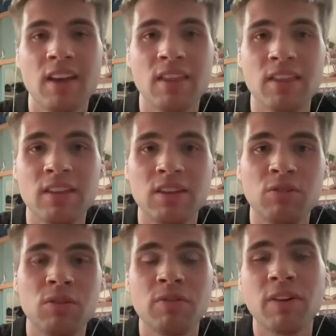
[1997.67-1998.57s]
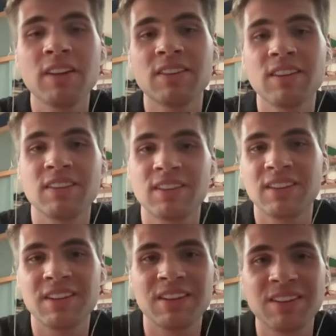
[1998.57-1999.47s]
And uh, to the fact that
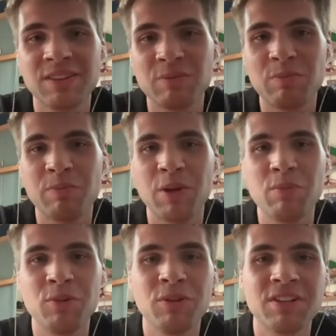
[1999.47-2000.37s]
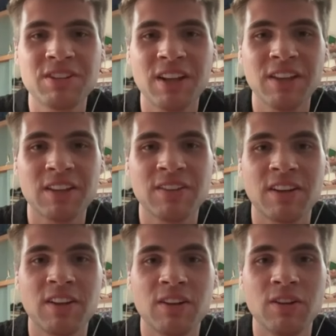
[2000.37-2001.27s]
uh, people were saying that
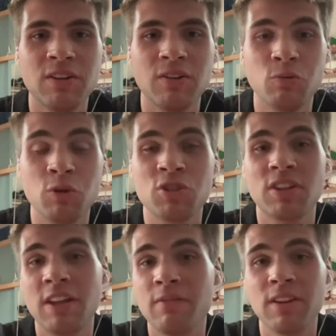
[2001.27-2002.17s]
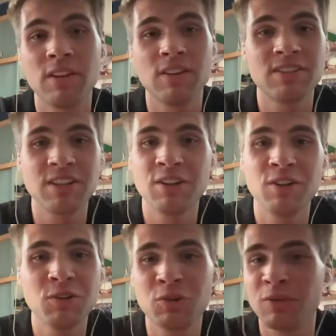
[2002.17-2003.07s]
I watched every
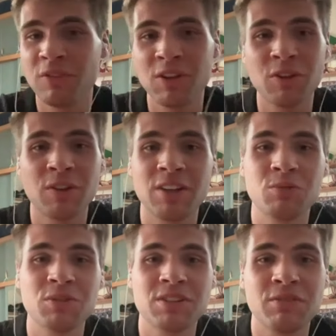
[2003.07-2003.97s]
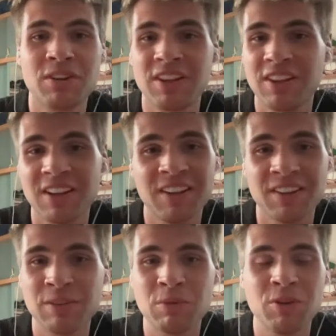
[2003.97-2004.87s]
single YouTube video that was ever
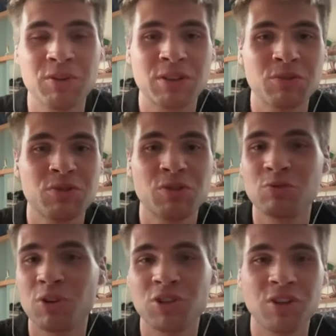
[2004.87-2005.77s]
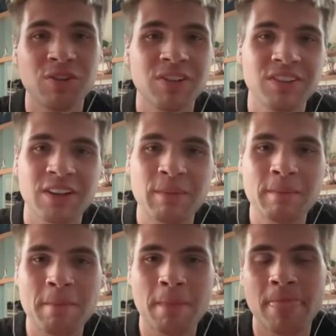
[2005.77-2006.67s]
created because I was just watching all the
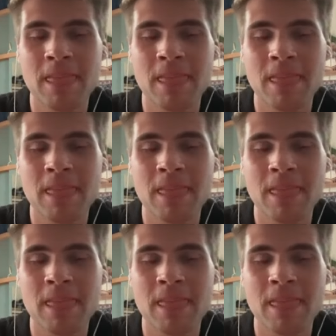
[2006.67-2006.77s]
time.